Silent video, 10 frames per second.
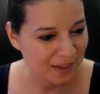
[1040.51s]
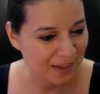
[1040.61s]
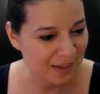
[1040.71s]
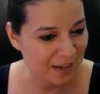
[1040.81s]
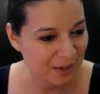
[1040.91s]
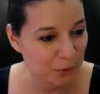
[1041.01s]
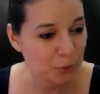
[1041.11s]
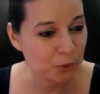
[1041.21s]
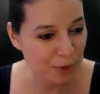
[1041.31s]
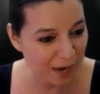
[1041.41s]
Uh,
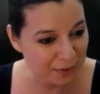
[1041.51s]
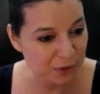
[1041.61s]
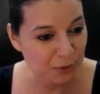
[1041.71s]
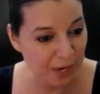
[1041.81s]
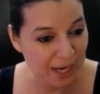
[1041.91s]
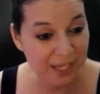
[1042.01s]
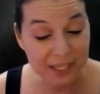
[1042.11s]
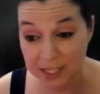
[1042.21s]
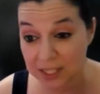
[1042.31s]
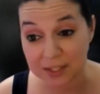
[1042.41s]
Google Drive is great.
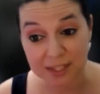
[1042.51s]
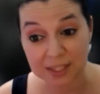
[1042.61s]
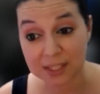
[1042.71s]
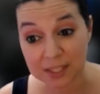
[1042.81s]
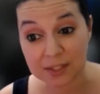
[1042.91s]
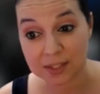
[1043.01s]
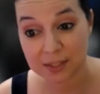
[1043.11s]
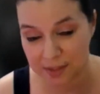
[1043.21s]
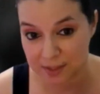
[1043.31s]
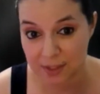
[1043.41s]
It is. It is.
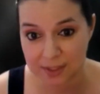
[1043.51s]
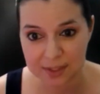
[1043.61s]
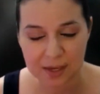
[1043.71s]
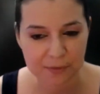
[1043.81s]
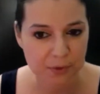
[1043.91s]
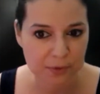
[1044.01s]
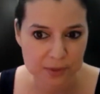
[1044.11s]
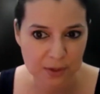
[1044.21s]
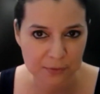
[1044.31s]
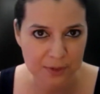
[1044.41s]
It's going to save
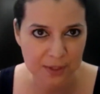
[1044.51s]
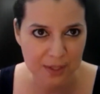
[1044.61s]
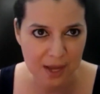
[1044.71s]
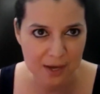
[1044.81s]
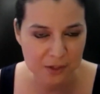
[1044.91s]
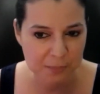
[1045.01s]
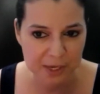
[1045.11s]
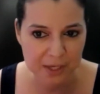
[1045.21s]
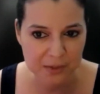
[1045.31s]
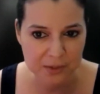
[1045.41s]
yourself a lot of
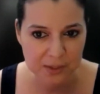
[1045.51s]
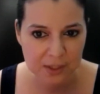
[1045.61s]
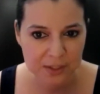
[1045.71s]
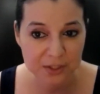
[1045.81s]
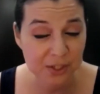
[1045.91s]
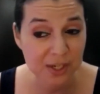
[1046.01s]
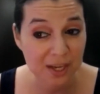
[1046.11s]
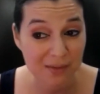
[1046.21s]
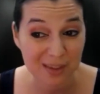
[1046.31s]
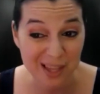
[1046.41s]
space because you're going
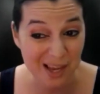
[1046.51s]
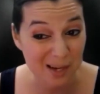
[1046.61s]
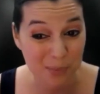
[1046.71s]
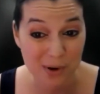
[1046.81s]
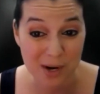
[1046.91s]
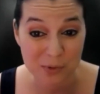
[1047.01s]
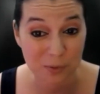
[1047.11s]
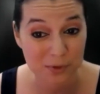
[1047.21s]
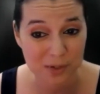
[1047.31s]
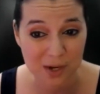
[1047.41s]
to have a lot of prompts
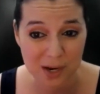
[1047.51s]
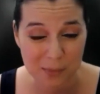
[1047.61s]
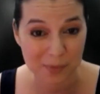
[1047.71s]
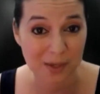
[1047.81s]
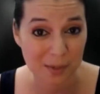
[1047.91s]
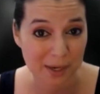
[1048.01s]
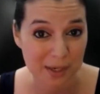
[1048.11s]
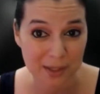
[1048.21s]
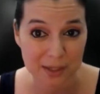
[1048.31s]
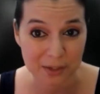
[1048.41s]
over time. I mean, think
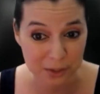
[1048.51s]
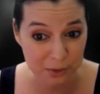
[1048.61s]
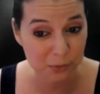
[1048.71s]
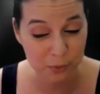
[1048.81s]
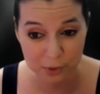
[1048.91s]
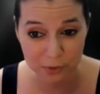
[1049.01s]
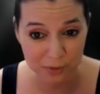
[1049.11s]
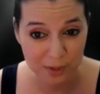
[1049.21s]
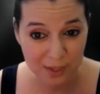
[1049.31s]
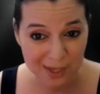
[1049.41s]
about it, like a year's
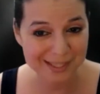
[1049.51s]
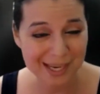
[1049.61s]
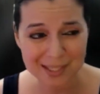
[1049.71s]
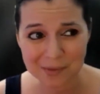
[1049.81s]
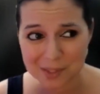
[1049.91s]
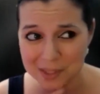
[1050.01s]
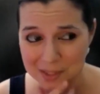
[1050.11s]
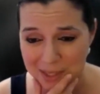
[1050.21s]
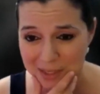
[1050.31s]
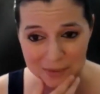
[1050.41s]
worth. And ChatGPT
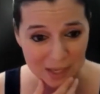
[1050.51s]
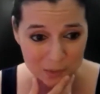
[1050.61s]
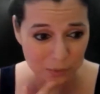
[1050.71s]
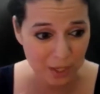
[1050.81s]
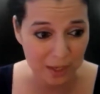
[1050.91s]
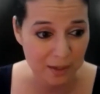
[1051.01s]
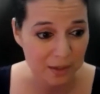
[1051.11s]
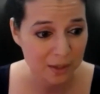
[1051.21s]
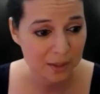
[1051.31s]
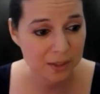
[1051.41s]
is not even that old yet.
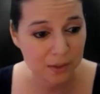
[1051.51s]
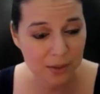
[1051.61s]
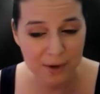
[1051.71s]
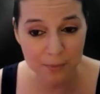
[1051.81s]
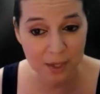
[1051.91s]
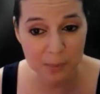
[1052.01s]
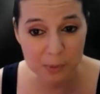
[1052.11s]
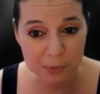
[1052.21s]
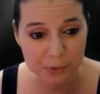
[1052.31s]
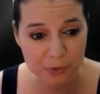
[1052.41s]
You know, there, a lot of
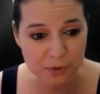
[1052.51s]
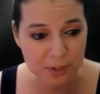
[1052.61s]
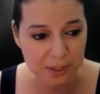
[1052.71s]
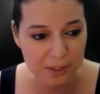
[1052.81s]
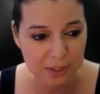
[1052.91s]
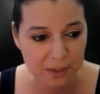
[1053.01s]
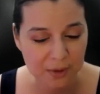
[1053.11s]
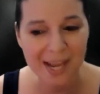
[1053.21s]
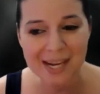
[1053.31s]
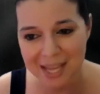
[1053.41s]
people are using it, you know,
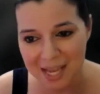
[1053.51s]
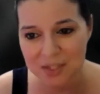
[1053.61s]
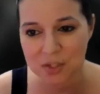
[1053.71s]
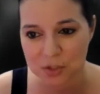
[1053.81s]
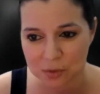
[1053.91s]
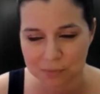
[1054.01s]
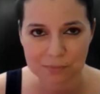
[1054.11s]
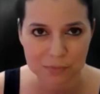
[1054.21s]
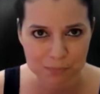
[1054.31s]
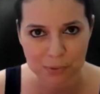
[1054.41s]
and it has its
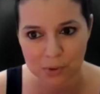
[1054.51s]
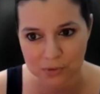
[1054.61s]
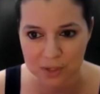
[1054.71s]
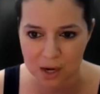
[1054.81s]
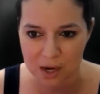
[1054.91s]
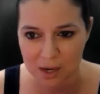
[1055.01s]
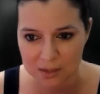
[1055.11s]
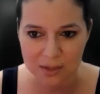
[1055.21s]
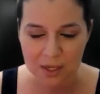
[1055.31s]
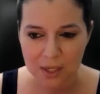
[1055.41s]
pros and
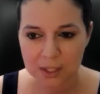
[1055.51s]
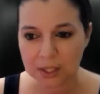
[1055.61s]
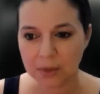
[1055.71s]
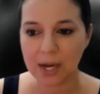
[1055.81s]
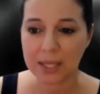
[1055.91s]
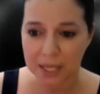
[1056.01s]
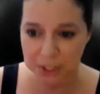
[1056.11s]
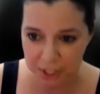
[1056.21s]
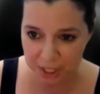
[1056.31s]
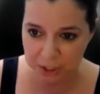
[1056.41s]
cons. You know, I like
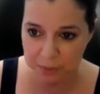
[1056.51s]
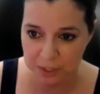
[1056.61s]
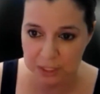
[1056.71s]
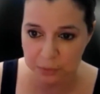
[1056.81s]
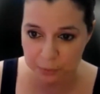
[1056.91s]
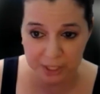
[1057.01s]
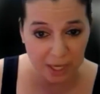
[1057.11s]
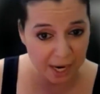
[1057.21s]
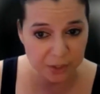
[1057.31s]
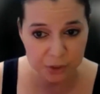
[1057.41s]
ChatGPT three,
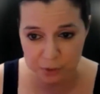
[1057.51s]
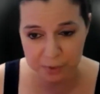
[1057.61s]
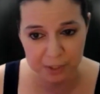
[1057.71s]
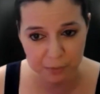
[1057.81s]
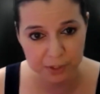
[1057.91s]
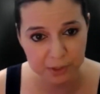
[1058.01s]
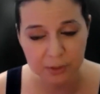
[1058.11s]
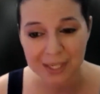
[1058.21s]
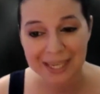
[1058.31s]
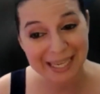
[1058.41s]
guys, just being
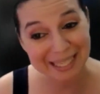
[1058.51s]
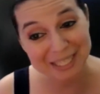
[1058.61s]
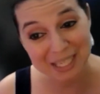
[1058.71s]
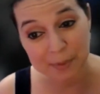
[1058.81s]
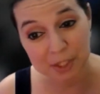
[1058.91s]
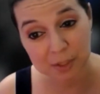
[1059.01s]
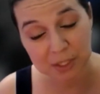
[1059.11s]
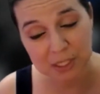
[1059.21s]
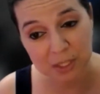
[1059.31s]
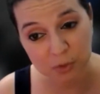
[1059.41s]
real. I like
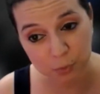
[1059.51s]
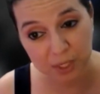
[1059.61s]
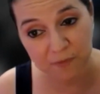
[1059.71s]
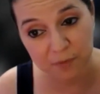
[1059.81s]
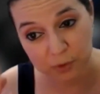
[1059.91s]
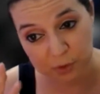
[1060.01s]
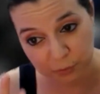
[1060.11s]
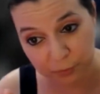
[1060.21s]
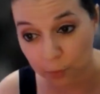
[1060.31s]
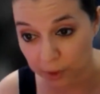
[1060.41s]
ChatGPT three versus
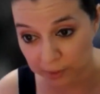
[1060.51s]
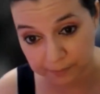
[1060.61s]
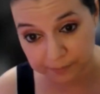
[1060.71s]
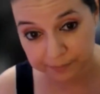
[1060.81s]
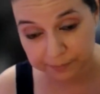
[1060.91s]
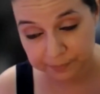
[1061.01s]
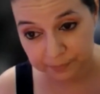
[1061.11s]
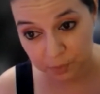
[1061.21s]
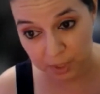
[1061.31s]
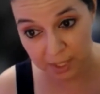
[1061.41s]
four.
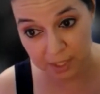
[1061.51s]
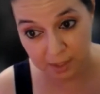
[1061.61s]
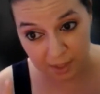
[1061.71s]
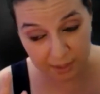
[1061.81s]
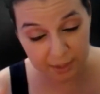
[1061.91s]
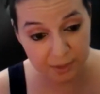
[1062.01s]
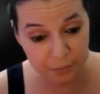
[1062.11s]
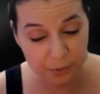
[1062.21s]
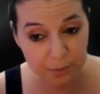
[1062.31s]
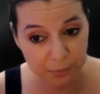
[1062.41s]
Okay. I like
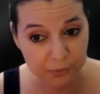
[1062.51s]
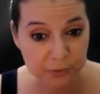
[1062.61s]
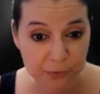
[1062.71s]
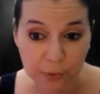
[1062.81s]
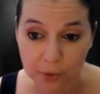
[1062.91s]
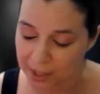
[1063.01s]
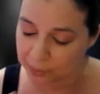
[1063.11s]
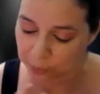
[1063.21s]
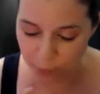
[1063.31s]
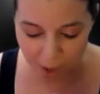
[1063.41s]
three versus four. I
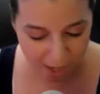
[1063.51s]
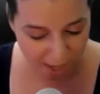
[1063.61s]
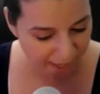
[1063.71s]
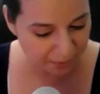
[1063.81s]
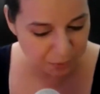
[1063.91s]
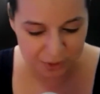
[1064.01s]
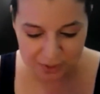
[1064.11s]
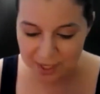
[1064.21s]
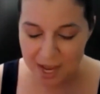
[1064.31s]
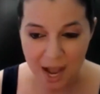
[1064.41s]
don't know why. I just,
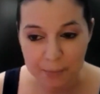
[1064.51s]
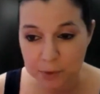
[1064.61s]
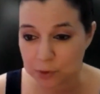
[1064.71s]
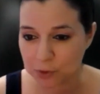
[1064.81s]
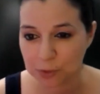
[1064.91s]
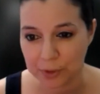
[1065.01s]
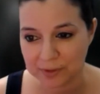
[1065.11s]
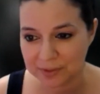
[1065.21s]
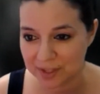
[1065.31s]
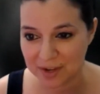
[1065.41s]
I'm used to
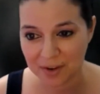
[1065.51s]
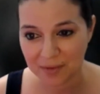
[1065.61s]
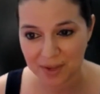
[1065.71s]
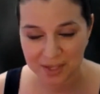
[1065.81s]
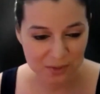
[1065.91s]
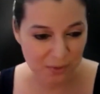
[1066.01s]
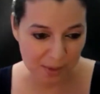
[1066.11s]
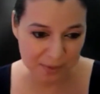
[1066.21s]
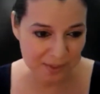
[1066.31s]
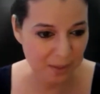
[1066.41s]
it, you know? So
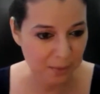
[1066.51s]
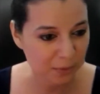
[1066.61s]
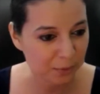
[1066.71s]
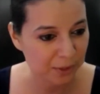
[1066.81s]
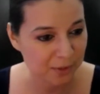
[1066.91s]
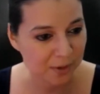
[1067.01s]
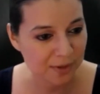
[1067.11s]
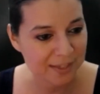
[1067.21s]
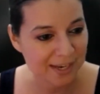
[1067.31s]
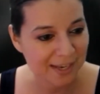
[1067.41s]
I'm going to stay with three as
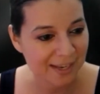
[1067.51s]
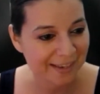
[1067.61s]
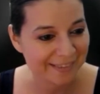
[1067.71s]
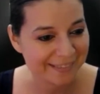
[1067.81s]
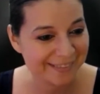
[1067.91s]
long as I can.